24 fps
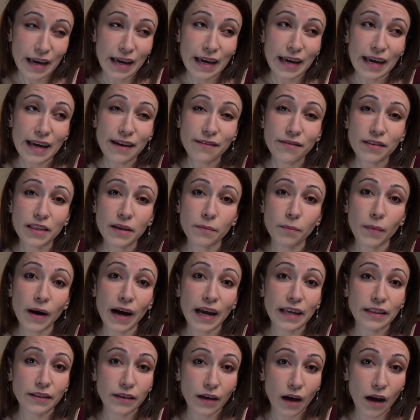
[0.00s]
if the
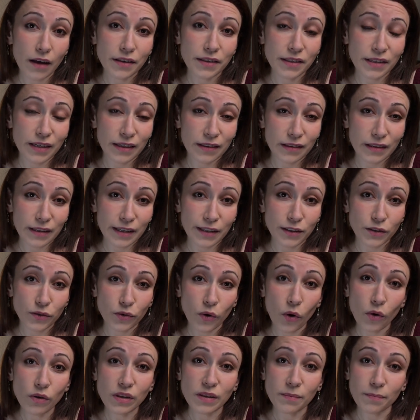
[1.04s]
mind constantly
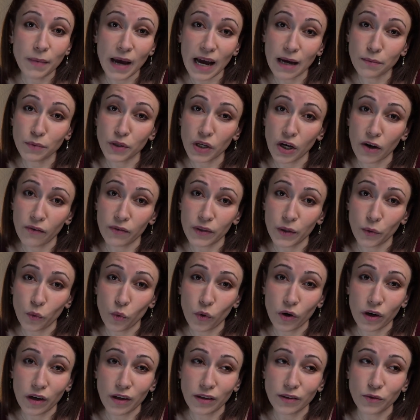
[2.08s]
draws maps of the
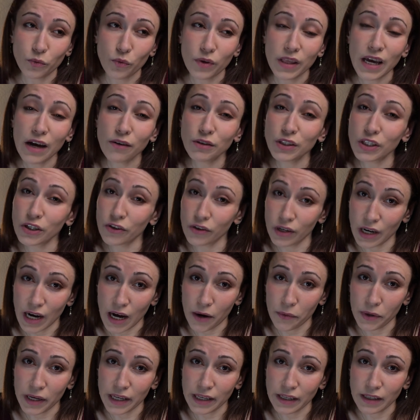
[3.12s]
world without your
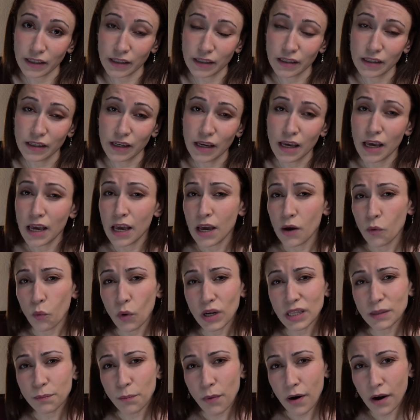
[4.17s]
knowing,
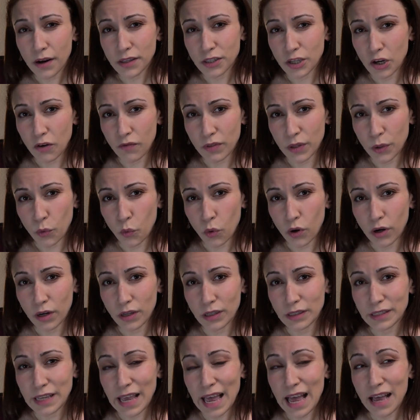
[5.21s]
what part of the world
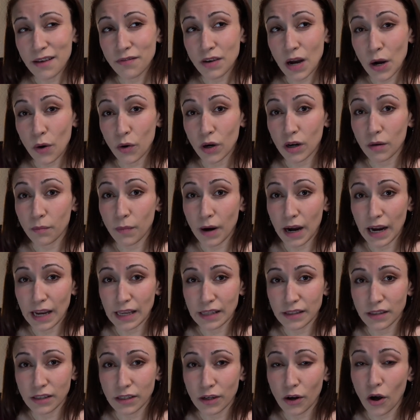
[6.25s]
have our
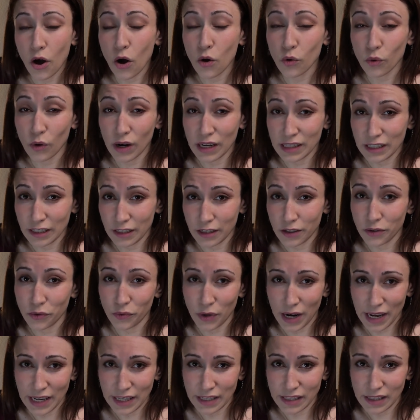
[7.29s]
minds already
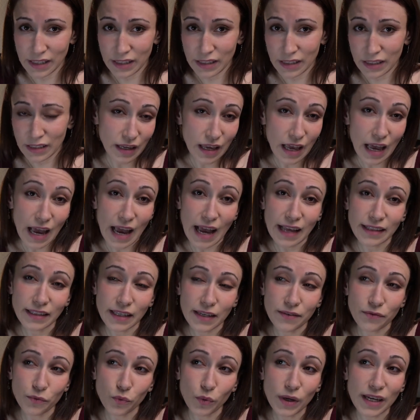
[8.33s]
erased? And
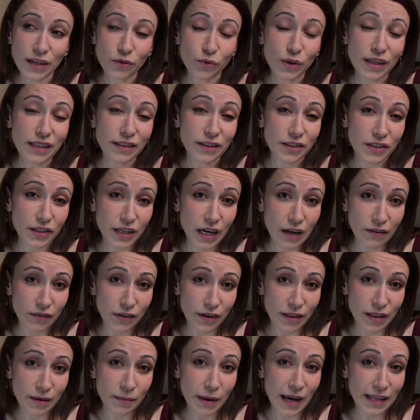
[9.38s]
if we rediscover
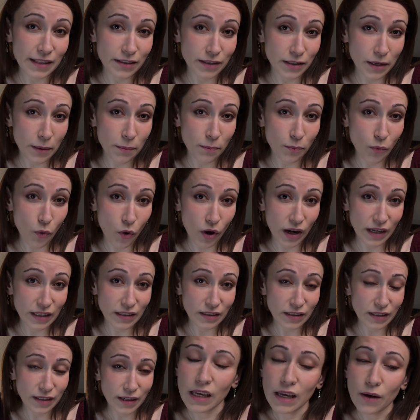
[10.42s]
them at some point,
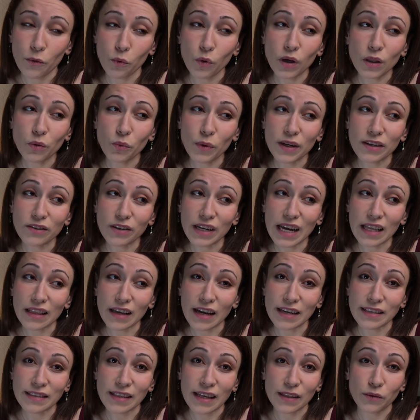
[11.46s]
will we
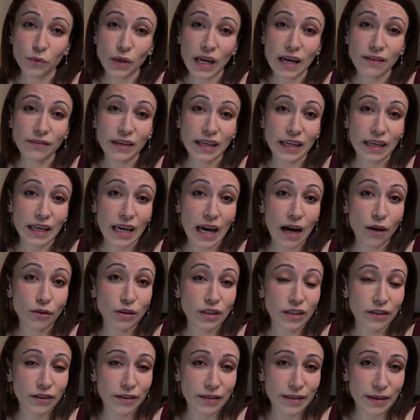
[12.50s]
realize that we have
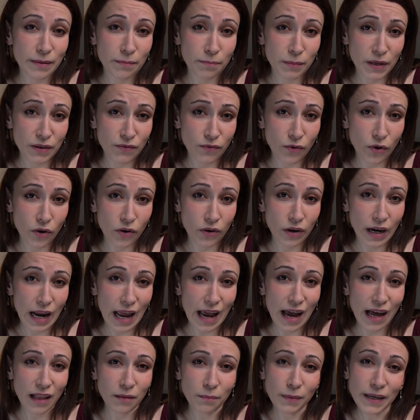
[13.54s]
encountered them before,
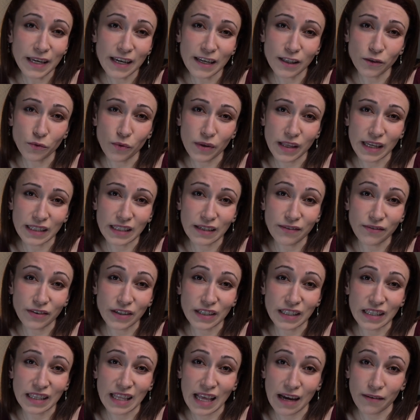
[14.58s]
albeit with a
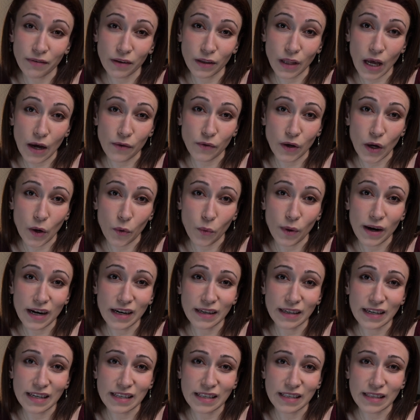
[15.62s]
different level of
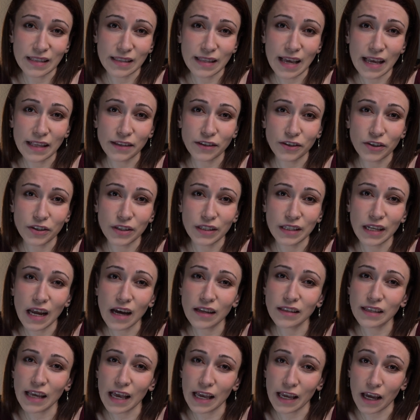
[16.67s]
awareness that could not
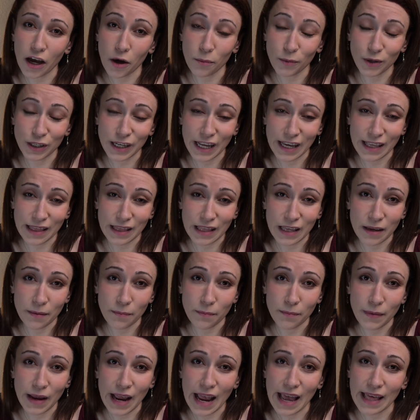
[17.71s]
accommodate them
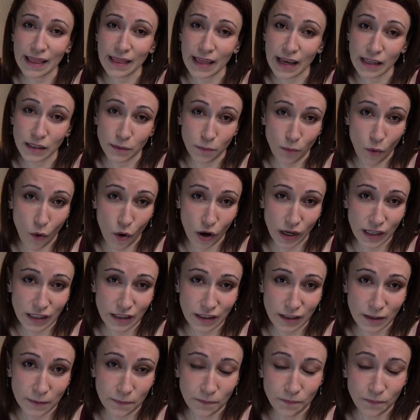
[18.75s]
at that point?